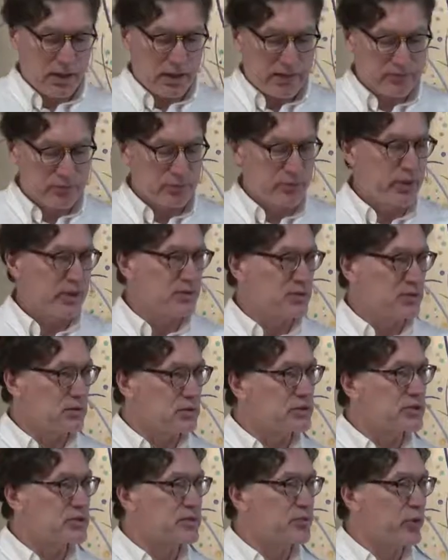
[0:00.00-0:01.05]
I have to admit, I was a
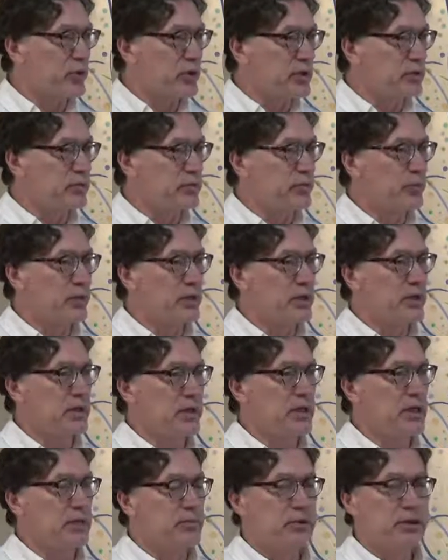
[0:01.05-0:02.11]
little disappointed when
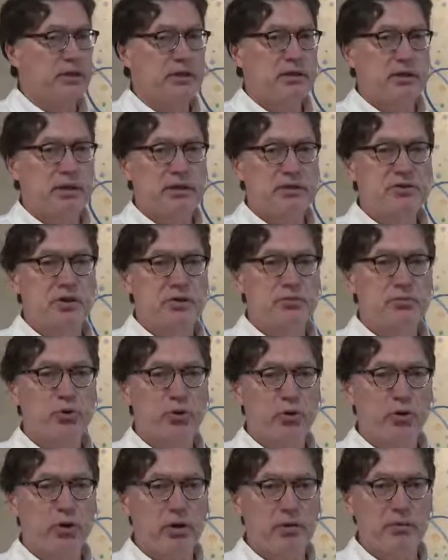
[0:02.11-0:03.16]
I came in and I saw the
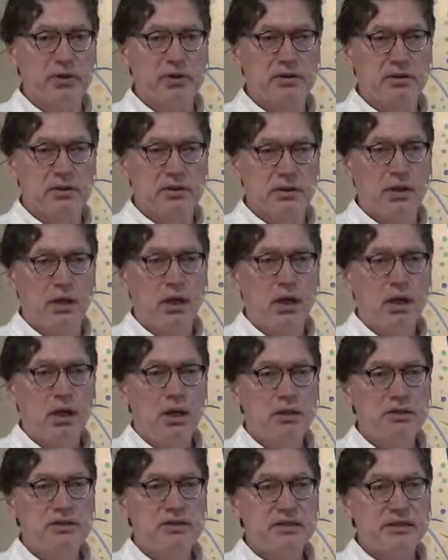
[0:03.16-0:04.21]
program that the
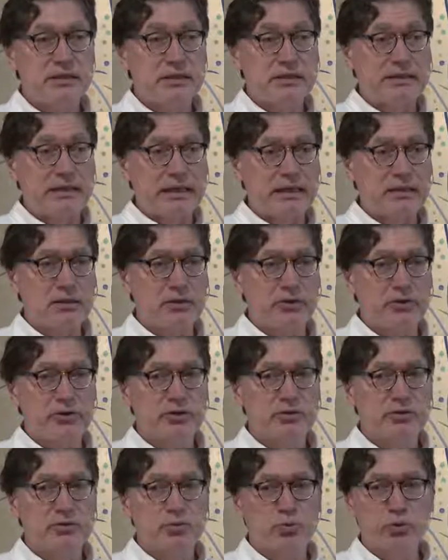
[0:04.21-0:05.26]
Steely Dan
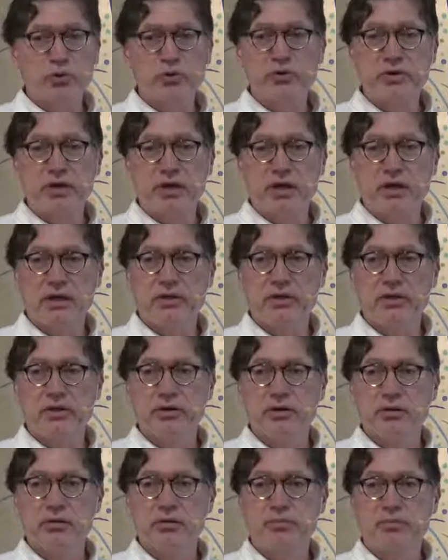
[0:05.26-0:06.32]
lyrics weren't on
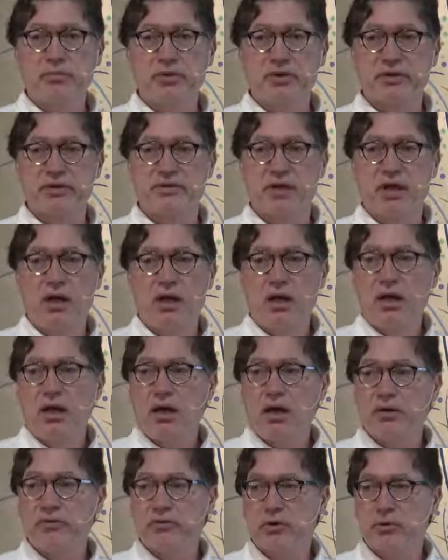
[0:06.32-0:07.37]
there, because
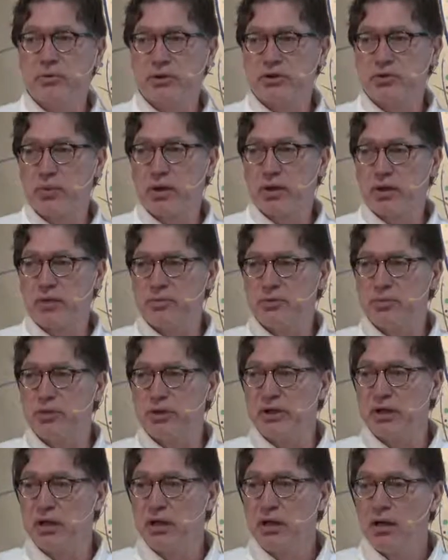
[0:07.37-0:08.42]
I'd very much wanted them
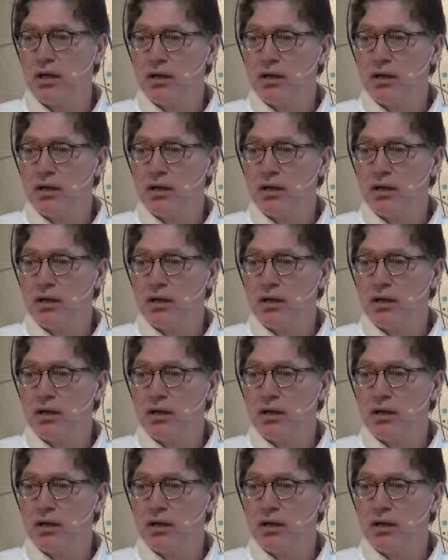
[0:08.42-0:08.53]
to be.